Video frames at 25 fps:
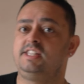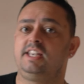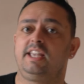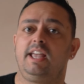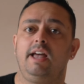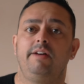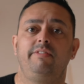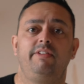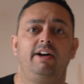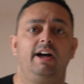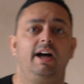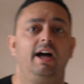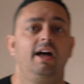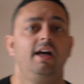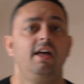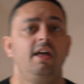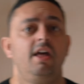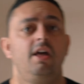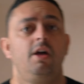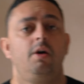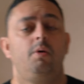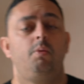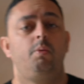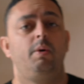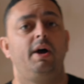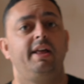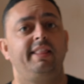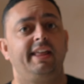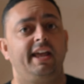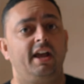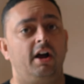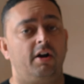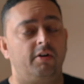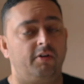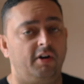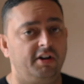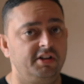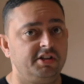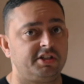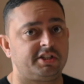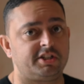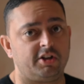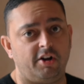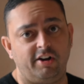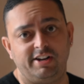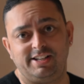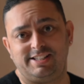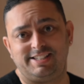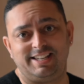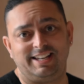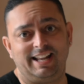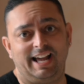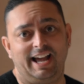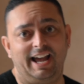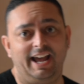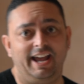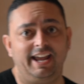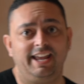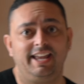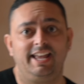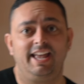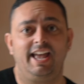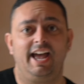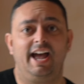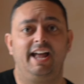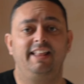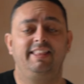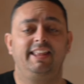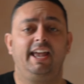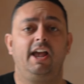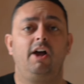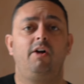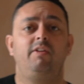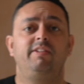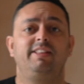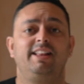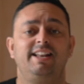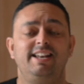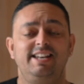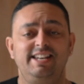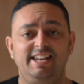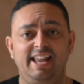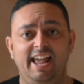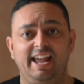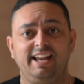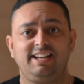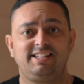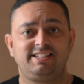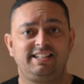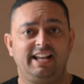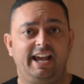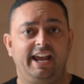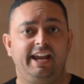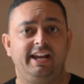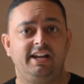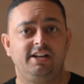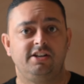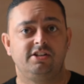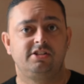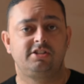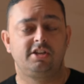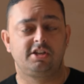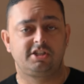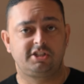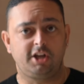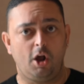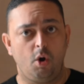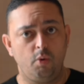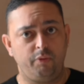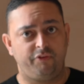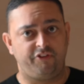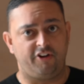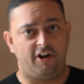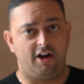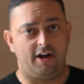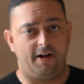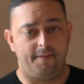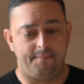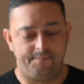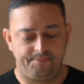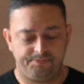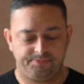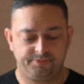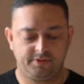together where they are on site today and they are at the next stage. So far,